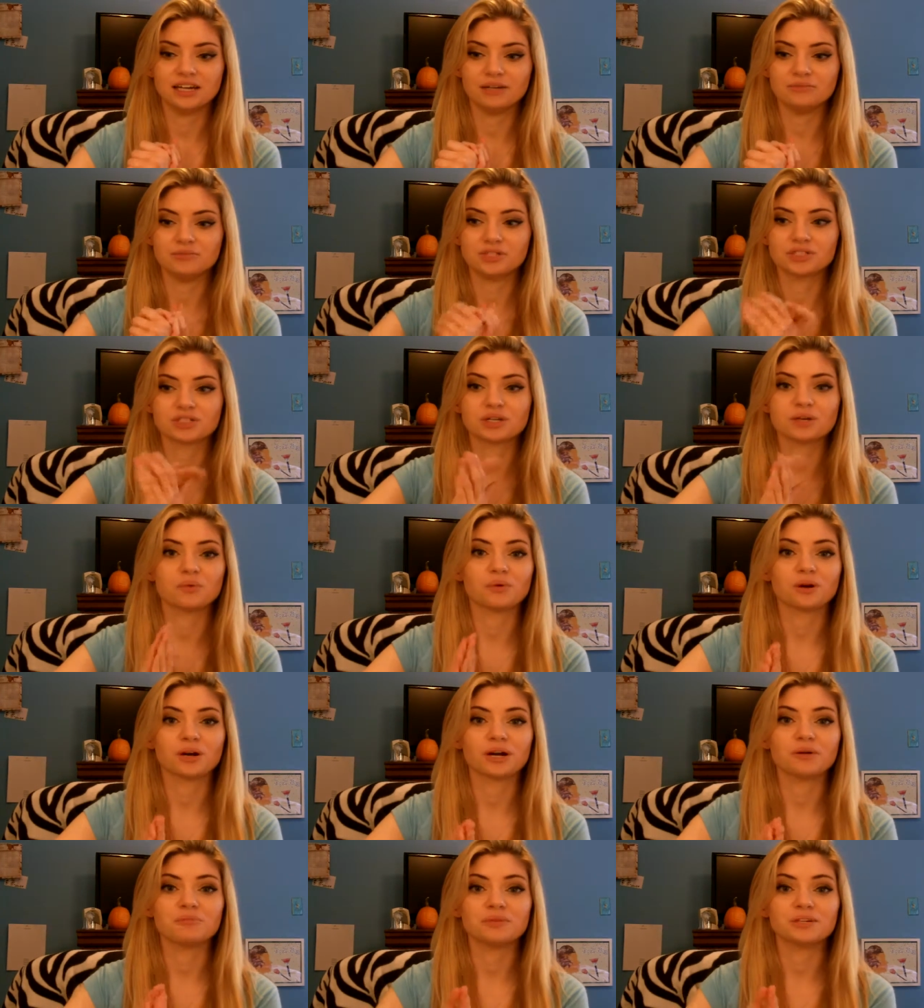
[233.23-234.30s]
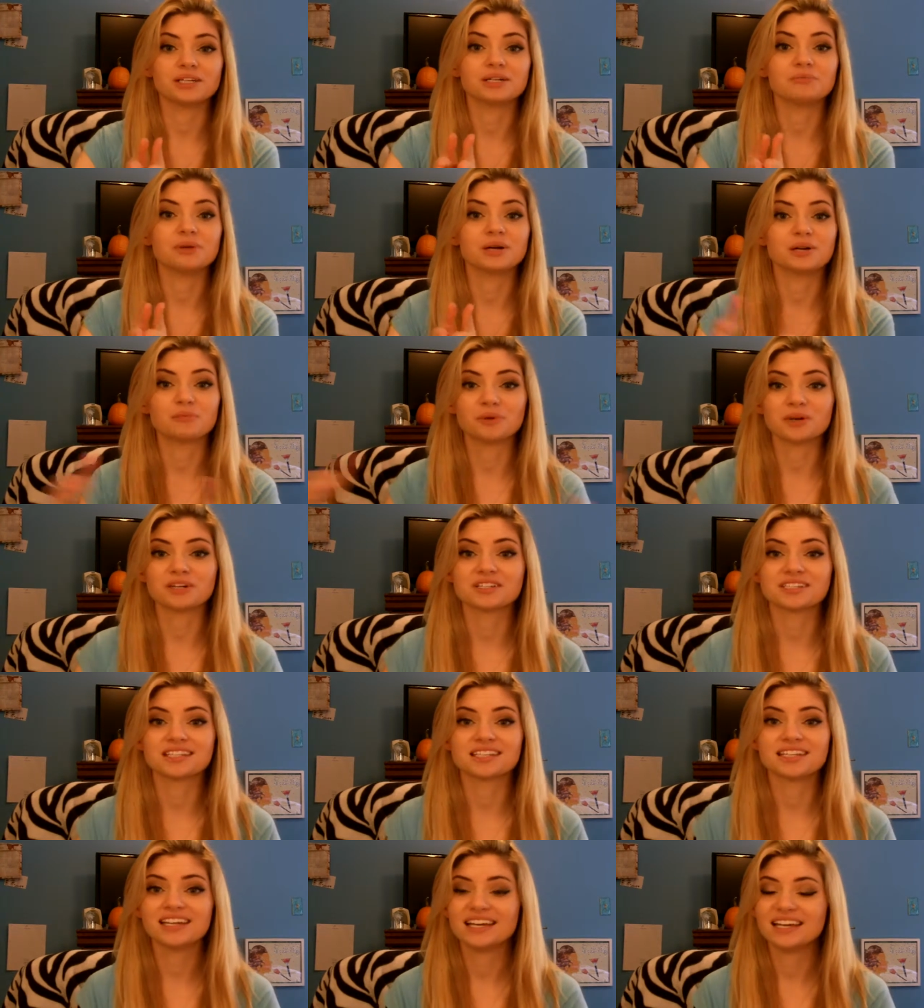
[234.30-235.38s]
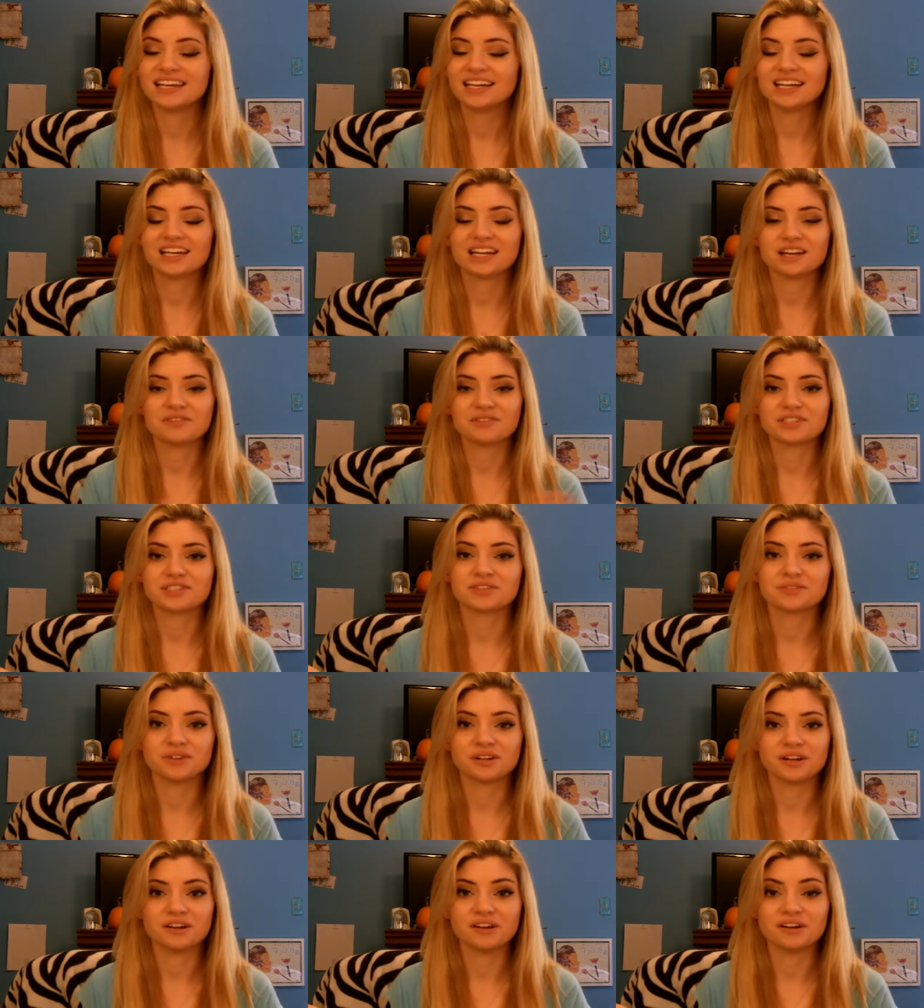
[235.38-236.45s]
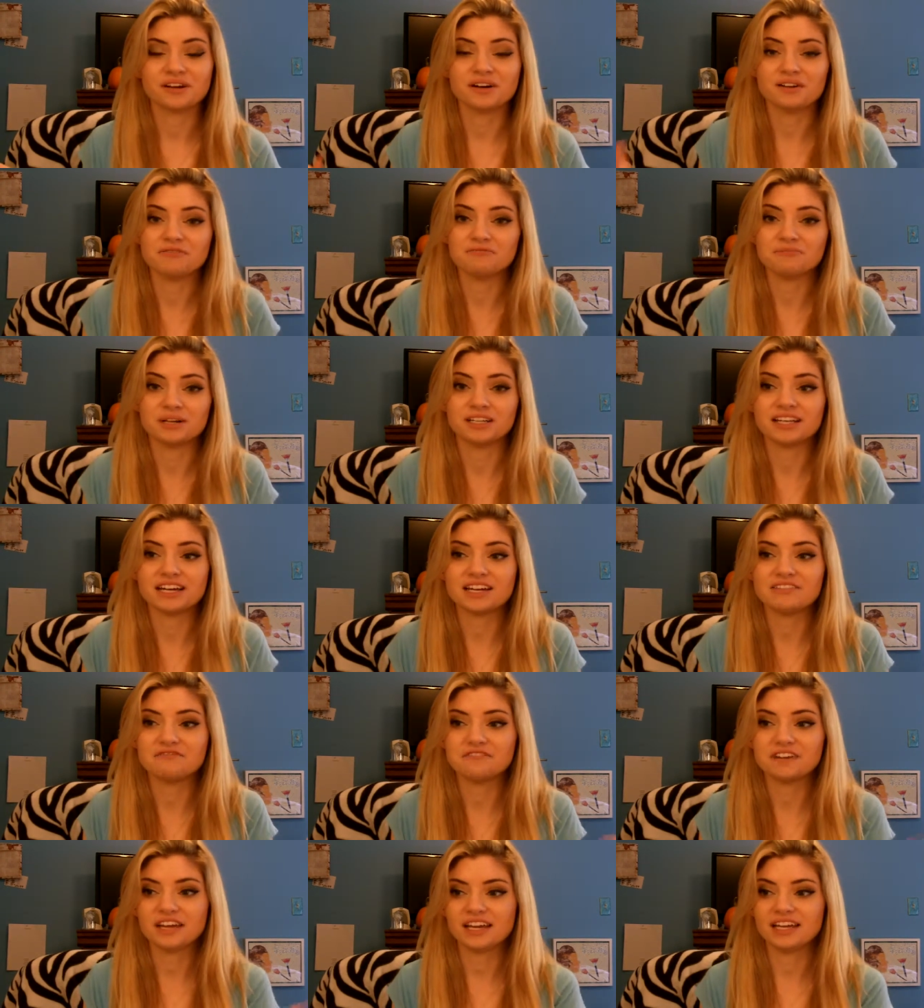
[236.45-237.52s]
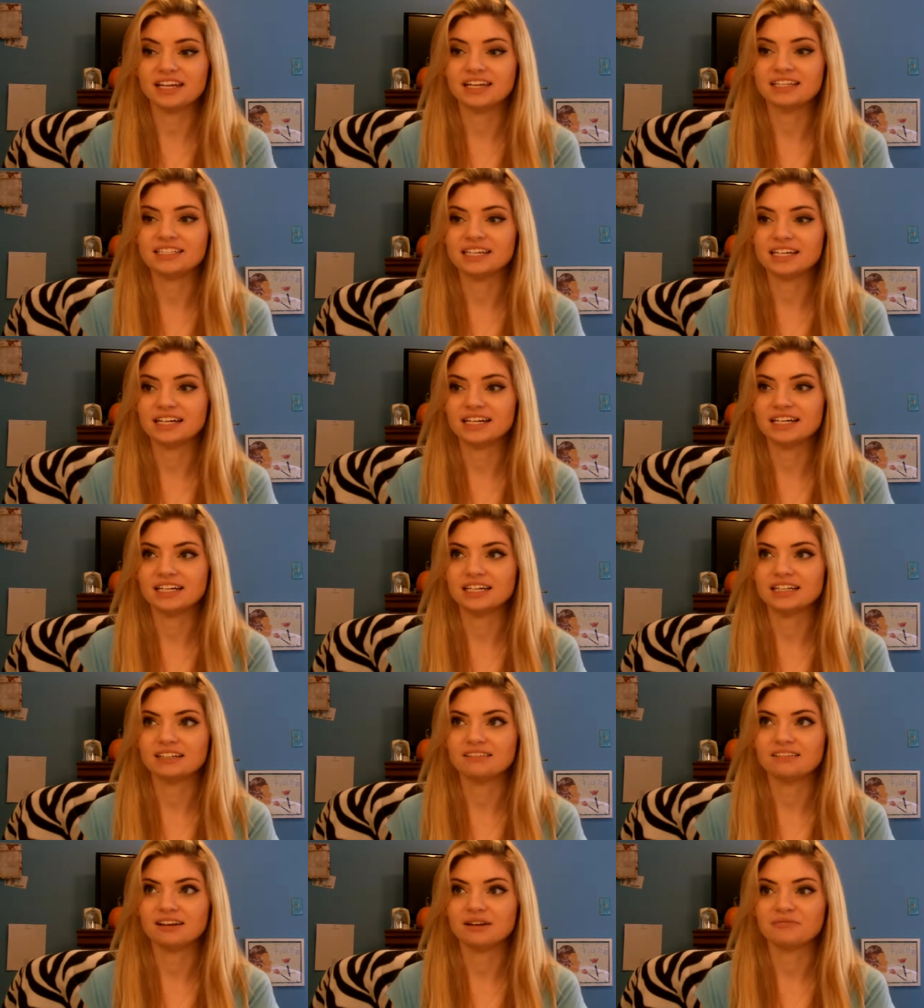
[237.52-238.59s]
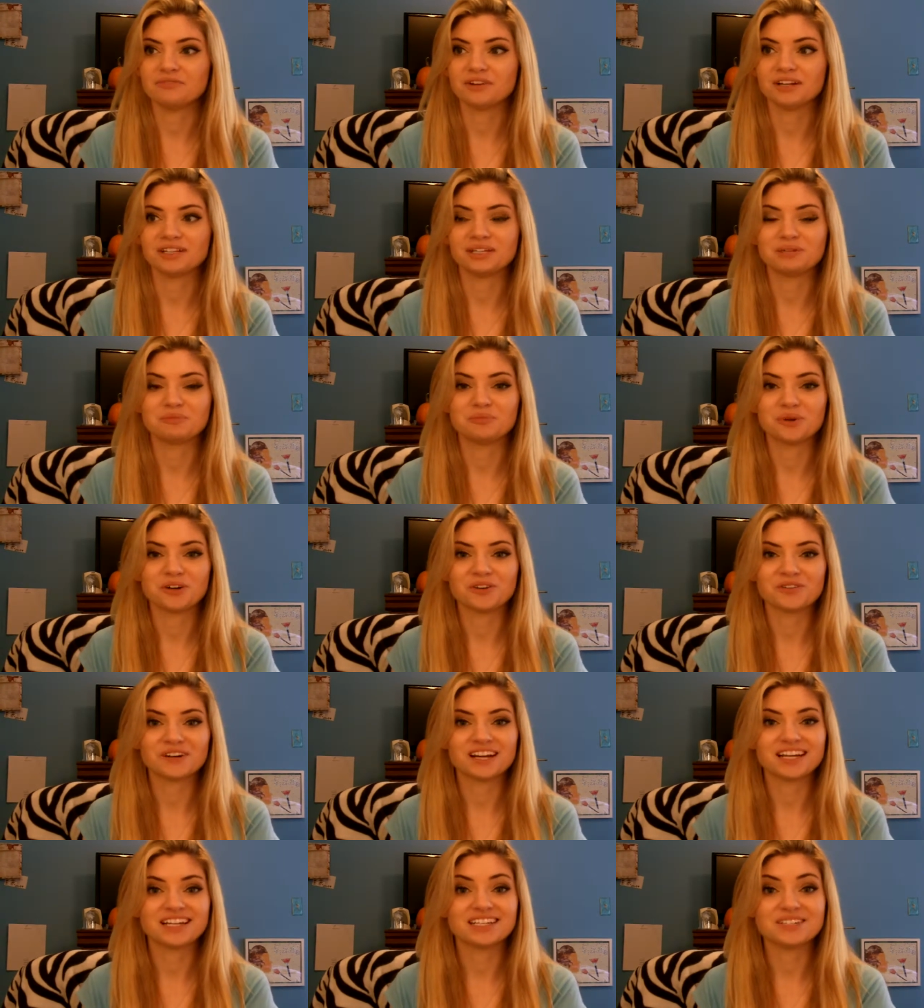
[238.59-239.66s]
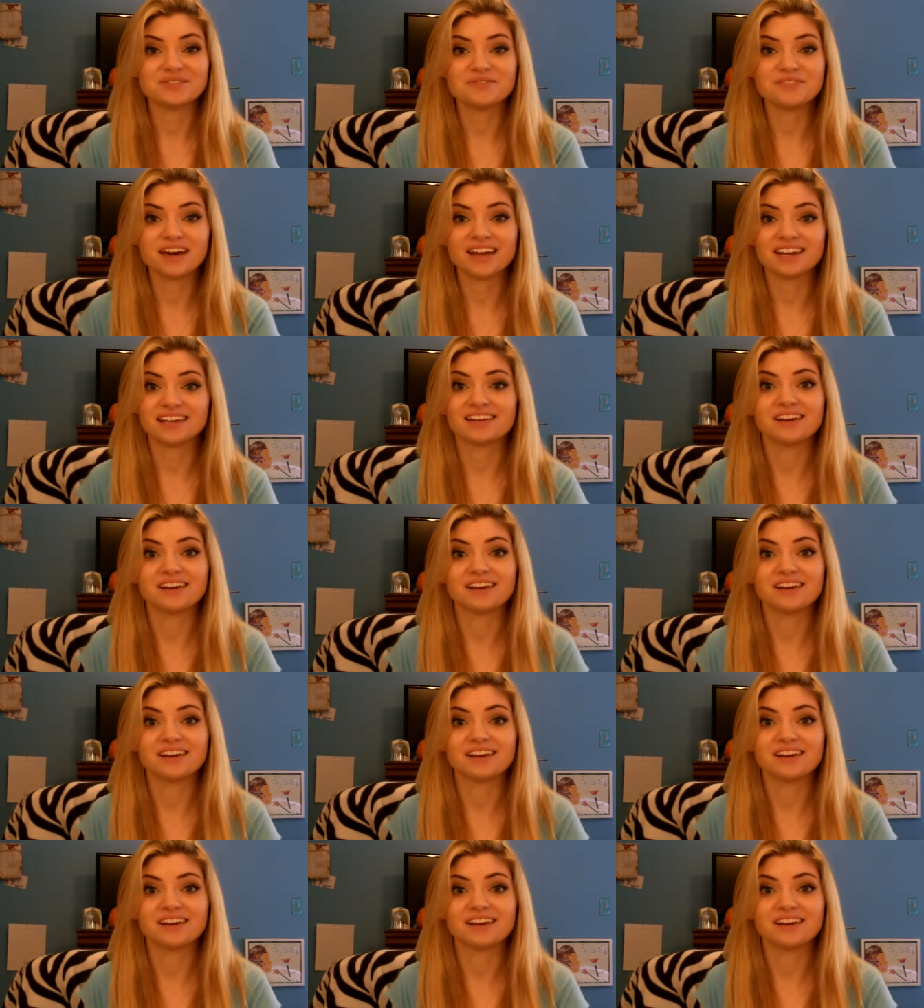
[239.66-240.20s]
am just going to work on being a better person in every single area of my life and uh, I'm finally at a point where I can do that